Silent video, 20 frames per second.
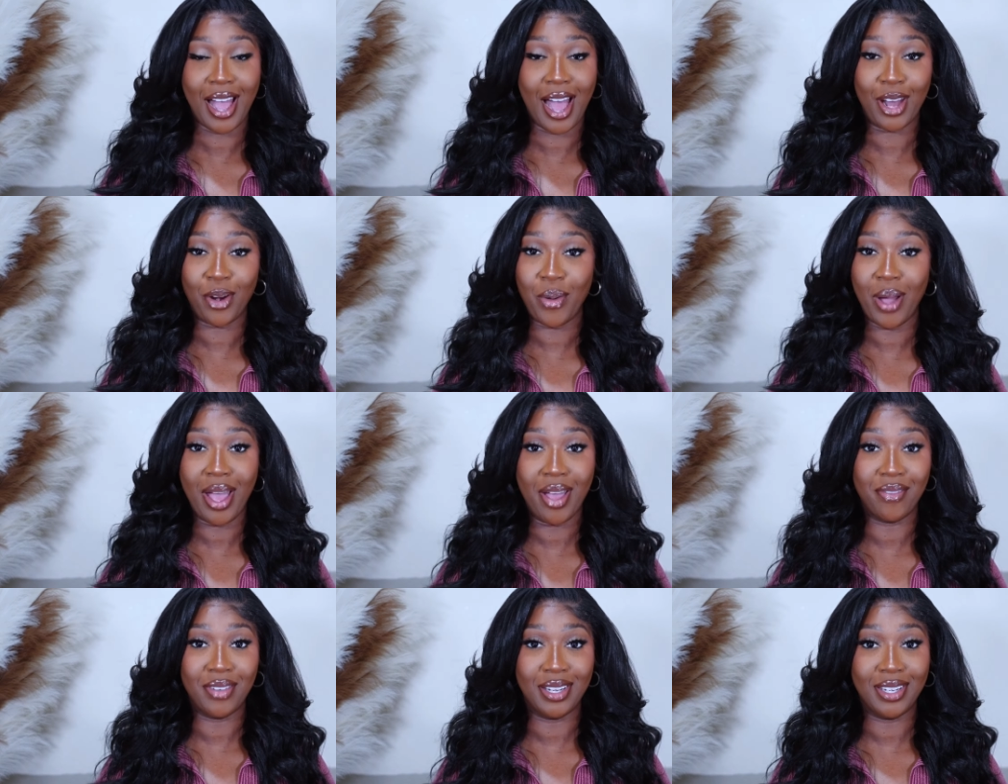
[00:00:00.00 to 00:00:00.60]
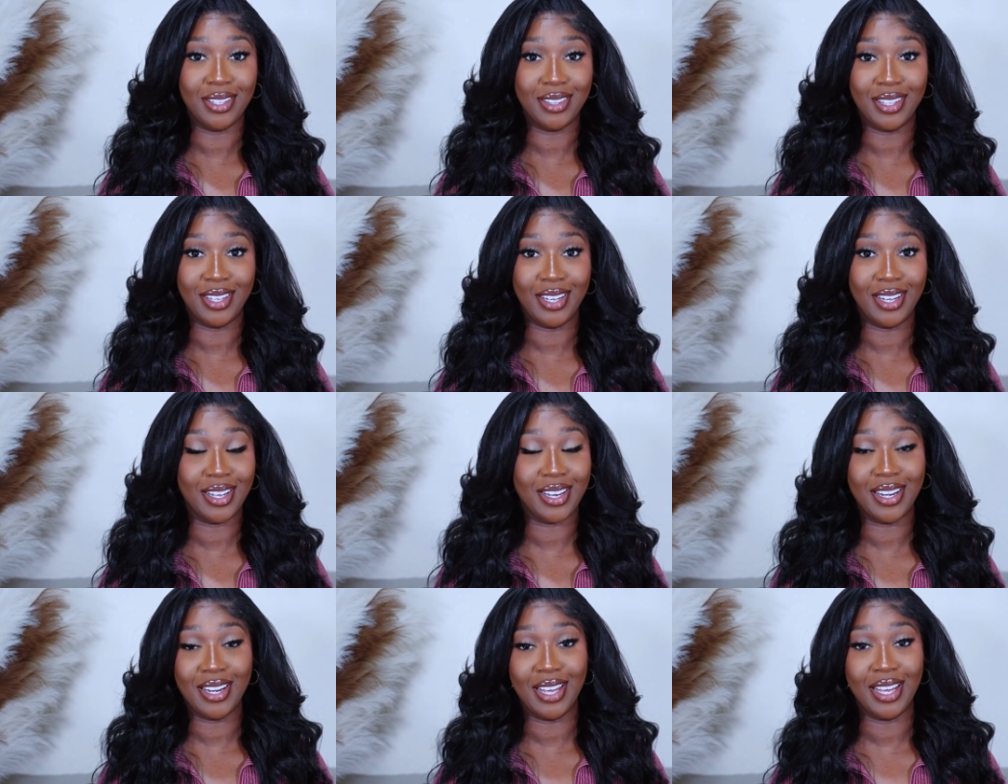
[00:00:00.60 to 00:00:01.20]
i don't have
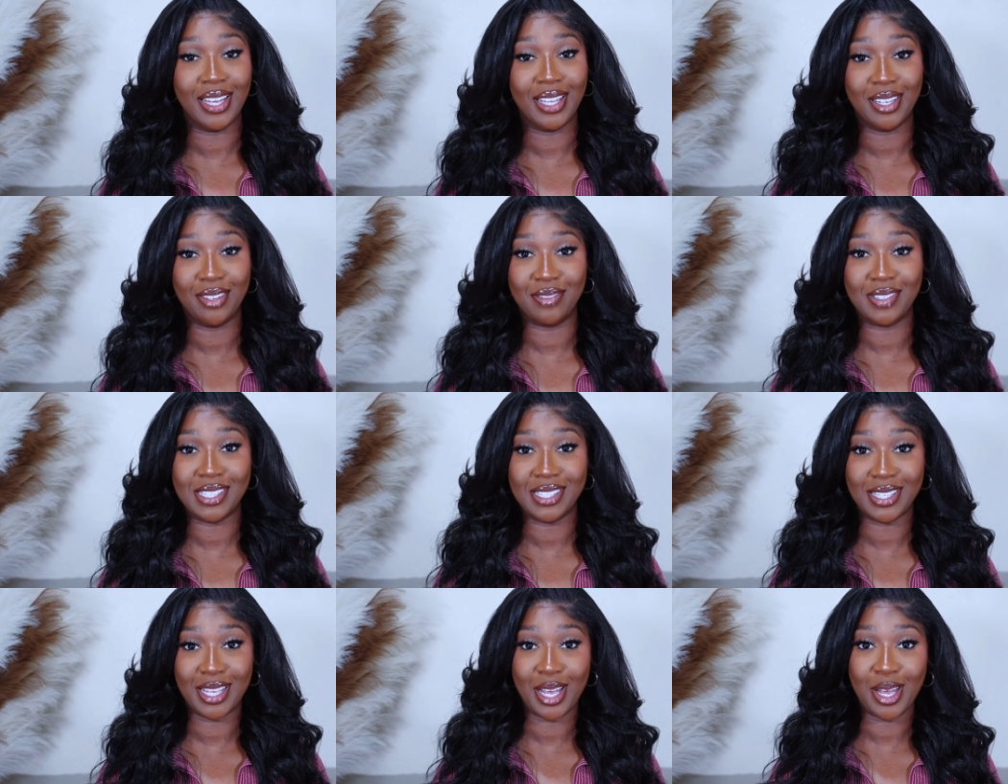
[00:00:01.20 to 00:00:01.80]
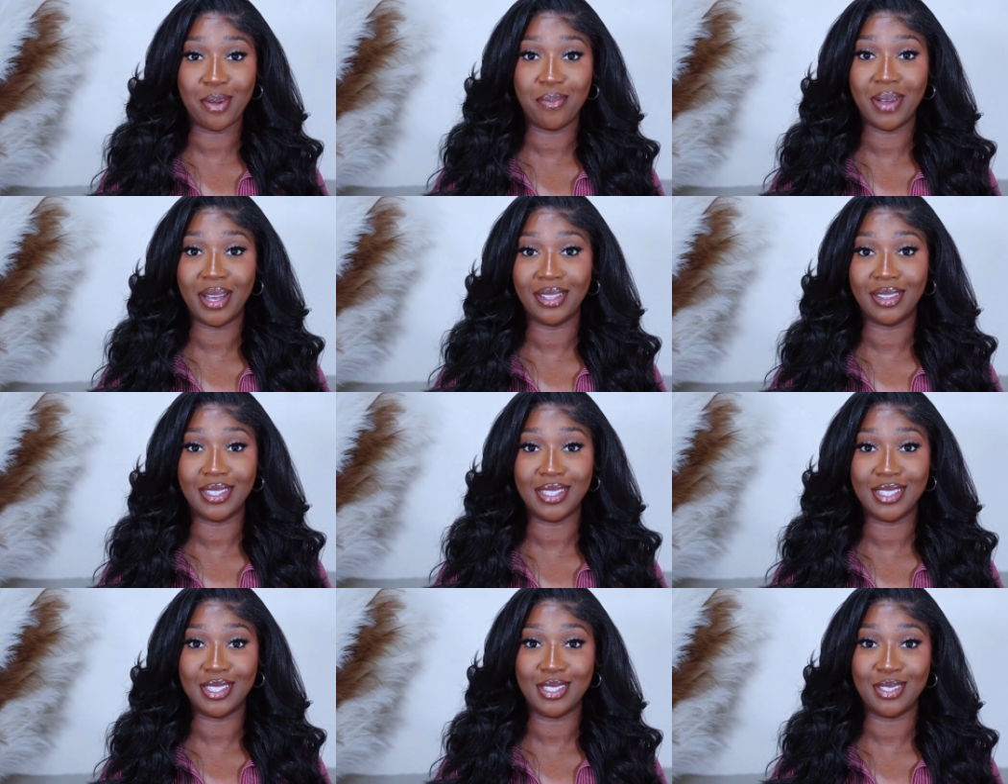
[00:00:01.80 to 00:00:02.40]
anything negative to say
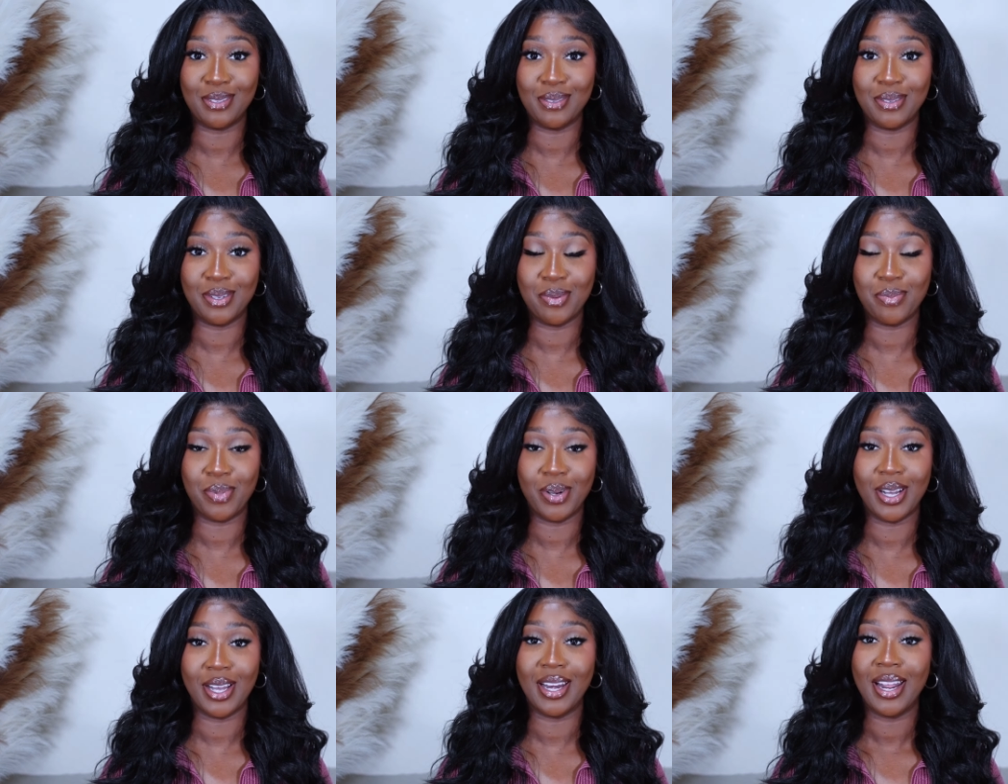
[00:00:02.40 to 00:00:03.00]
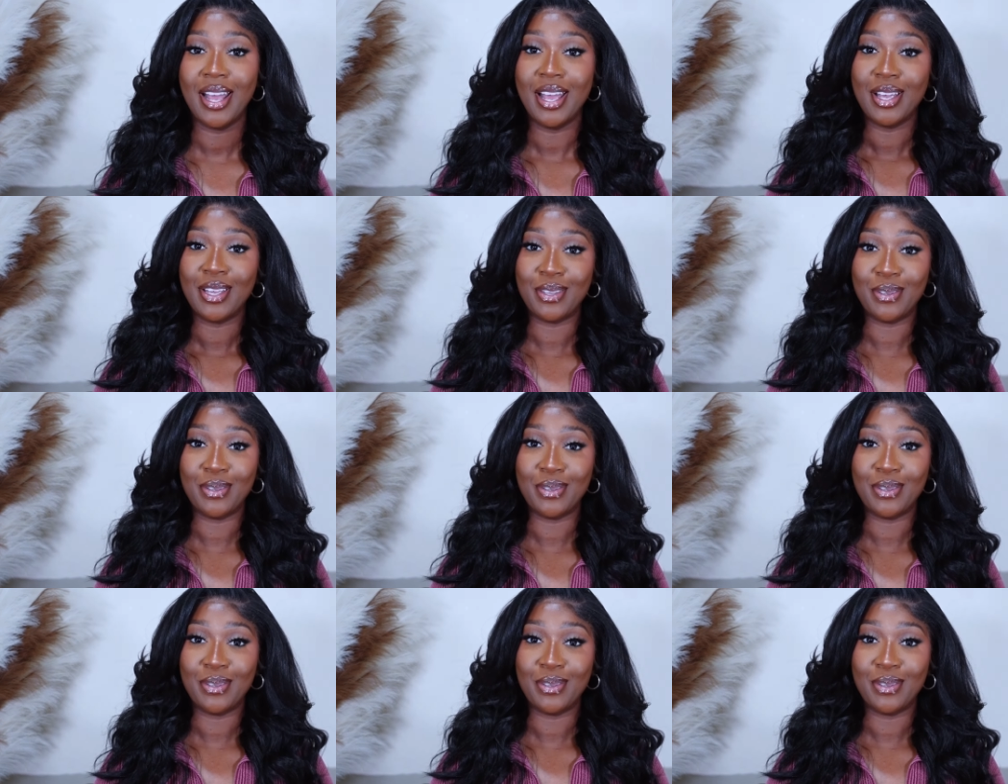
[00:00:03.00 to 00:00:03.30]
about this unit but